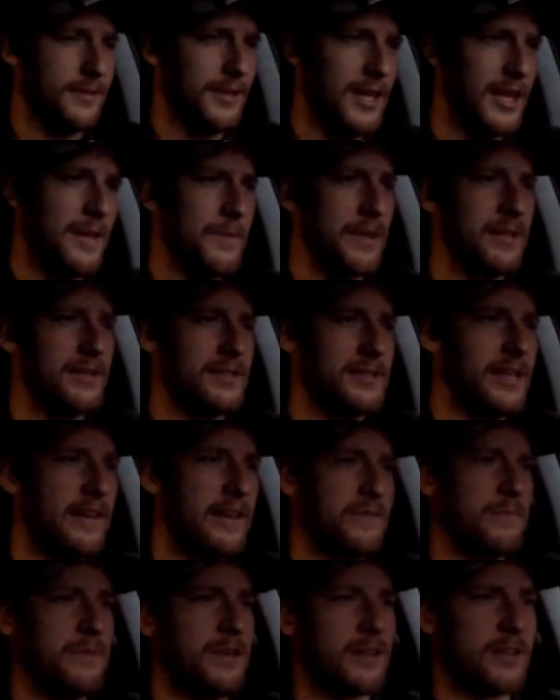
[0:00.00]
They've been
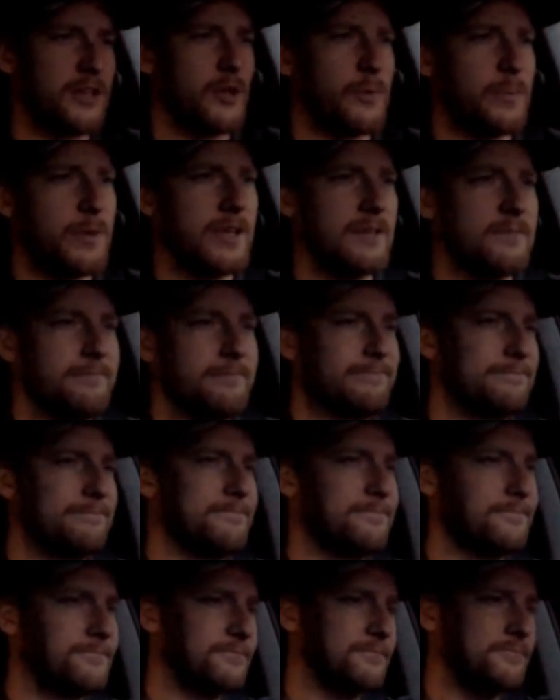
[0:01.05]
saving me a little bit.
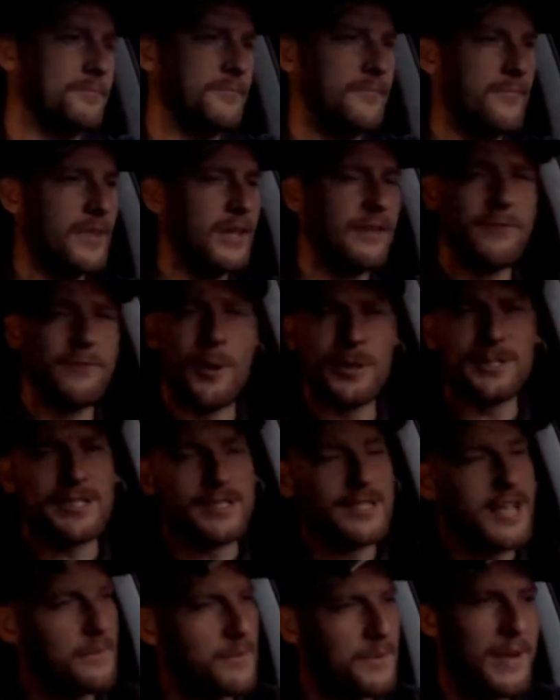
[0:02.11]
Voice is
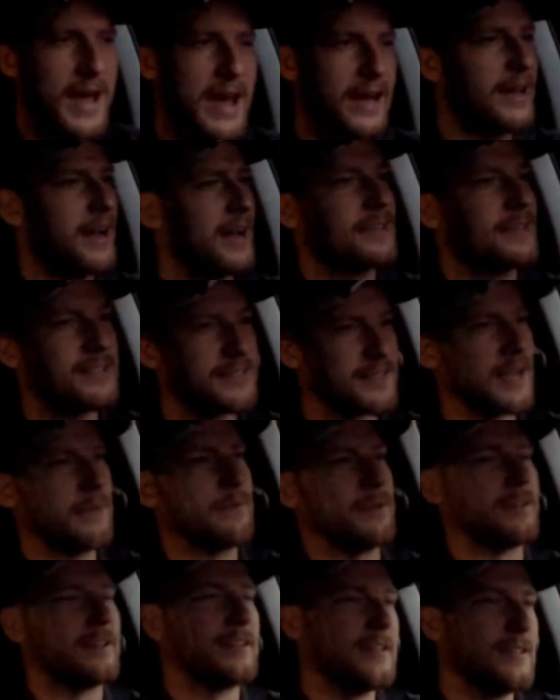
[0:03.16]
coming back, guys. It's
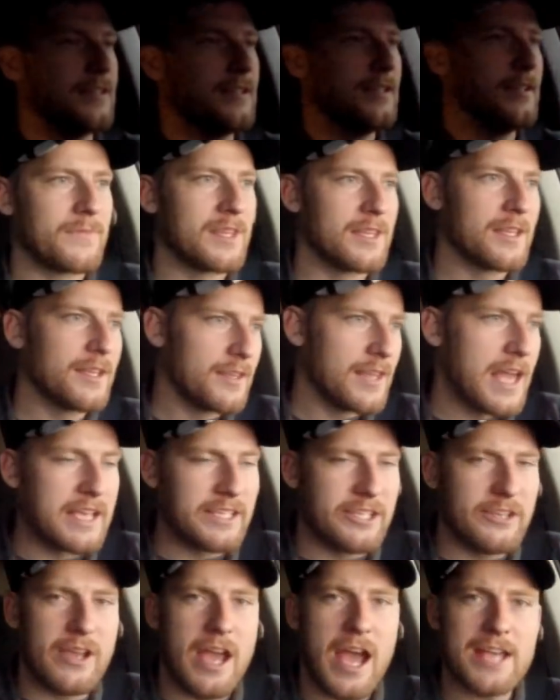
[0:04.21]
coming.
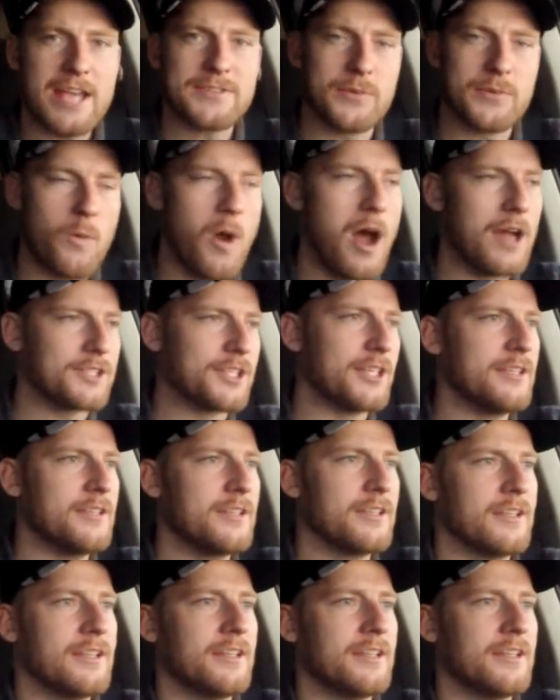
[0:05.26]
Thank you guys for watching.